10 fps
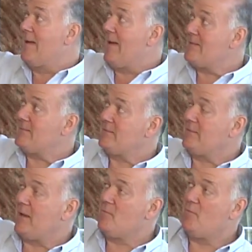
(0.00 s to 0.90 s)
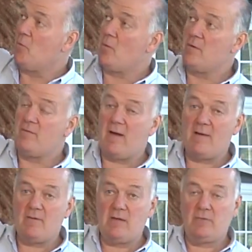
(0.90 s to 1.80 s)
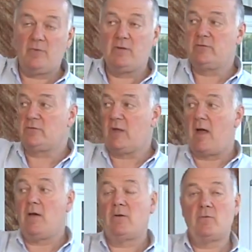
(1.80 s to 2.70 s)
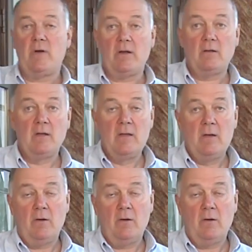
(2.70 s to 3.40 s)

Has the same 4 5/8 inch style and rail